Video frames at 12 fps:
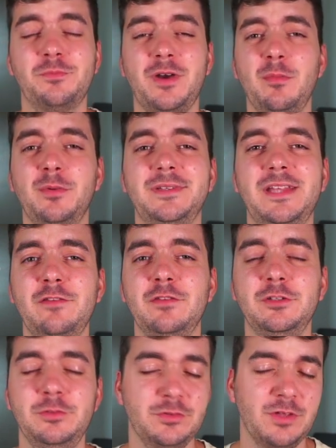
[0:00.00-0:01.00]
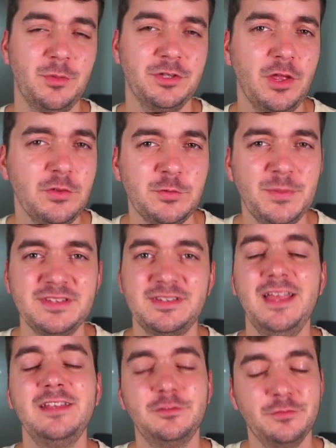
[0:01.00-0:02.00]
Probably they will do some announcements,
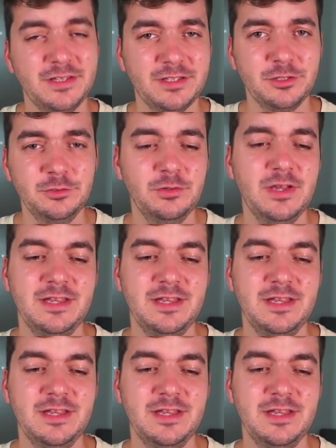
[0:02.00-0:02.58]
and when they do,